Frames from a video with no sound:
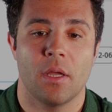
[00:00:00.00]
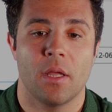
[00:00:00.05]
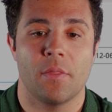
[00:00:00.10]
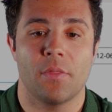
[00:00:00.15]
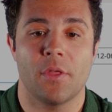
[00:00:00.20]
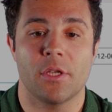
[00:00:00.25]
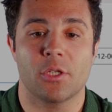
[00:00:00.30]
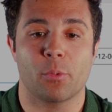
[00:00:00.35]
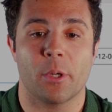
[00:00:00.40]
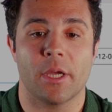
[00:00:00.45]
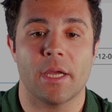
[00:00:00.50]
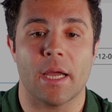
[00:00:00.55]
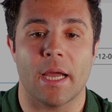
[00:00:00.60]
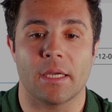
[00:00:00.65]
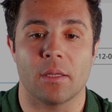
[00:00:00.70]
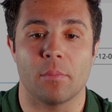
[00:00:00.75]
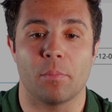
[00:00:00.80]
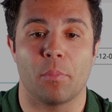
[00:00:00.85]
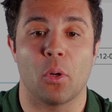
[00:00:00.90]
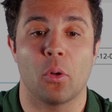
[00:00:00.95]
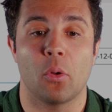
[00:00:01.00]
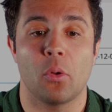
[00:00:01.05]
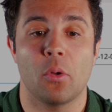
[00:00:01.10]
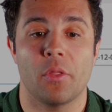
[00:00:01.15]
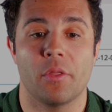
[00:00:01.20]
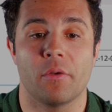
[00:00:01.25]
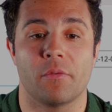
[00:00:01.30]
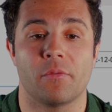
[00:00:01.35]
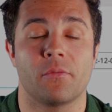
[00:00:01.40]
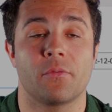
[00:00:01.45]
This way I can pull
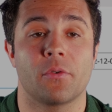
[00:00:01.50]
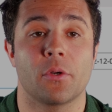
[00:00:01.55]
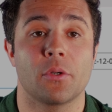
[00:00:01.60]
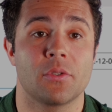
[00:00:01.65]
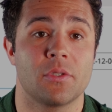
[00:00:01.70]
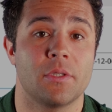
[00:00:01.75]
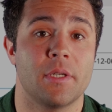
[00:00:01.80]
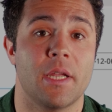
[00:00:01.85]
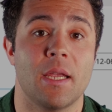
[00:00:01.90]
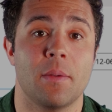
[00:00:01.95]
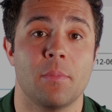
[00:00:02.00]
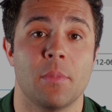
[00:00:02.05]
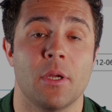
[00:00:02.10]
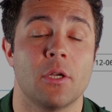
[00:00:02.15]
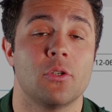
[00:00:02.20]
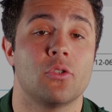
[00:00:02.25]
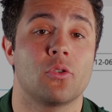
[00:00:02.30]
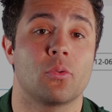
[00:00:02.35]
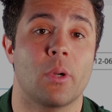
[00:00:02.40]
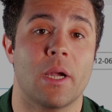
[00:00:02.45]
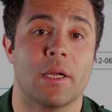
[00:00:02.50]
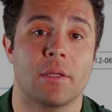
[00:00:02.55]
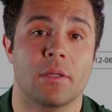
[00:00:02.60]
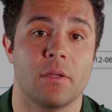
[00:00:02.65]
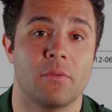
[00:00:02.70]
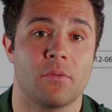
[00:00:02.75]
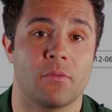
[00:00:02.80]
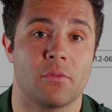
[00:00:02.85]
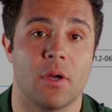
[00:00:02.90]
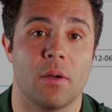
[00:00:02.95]
the first name directly
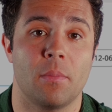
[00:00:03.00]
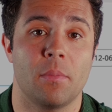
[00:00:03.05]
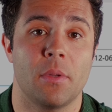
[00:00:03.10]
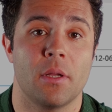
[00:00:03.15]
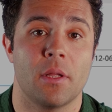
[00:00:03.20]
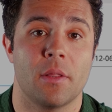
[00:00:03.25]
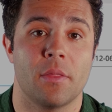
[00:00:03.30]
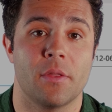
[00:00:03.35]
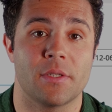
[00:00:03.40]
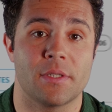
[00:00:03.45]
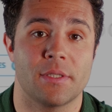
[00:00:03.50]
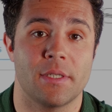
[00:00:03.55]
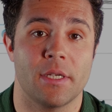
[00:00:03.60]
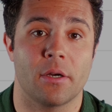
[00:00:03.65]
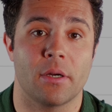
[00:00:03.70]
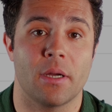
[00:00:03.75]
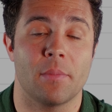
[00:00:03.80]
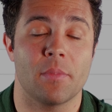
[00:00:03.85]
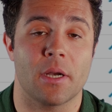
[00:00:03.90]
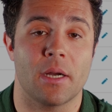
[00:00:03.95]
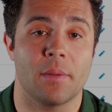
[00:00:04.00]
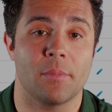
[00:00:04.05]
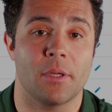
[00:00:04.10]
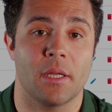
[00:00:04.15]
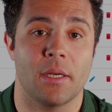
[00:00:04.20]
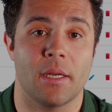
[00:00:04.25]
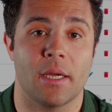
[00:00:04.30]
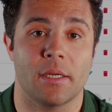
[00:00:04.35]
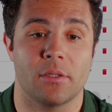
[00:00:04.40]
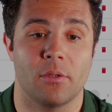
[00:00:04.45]
from the CRM that I'm
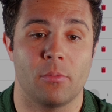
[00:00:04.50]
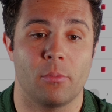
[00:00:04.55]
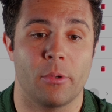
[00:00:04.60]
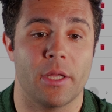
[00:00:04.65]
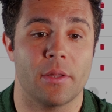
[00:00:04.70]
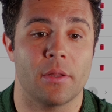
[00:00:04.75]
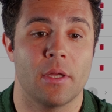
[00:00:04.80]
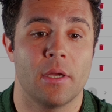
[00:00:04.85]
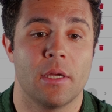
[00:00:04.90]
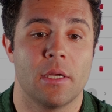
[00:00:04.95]
connected with.